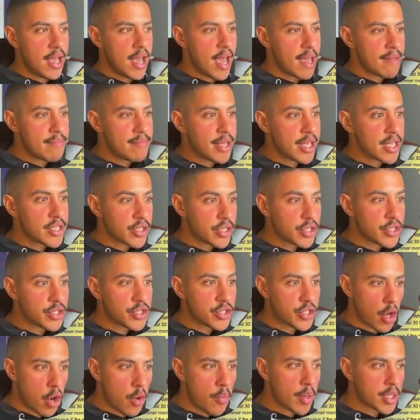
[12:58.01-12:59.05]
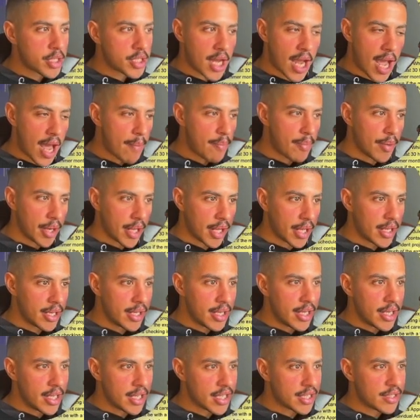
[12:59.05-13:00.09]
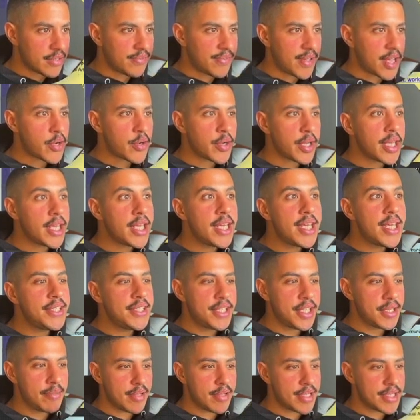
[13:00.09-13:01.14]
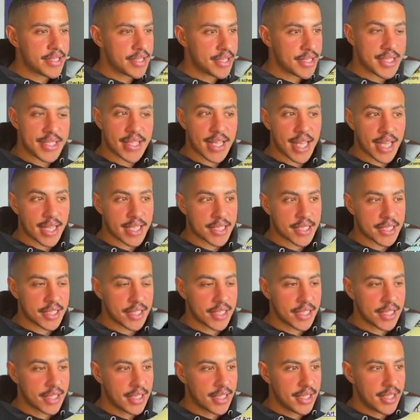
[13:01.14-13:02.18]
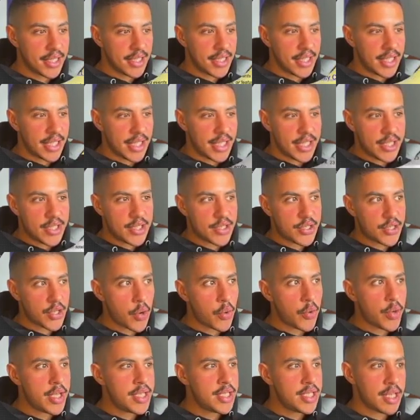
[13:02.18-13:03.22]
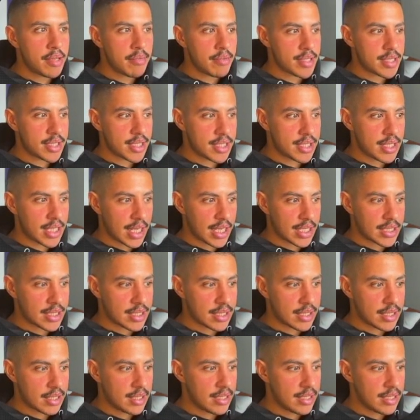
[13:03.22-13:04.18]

And because there's so much happening, it's very easy to this text. It's so easy to miss this text.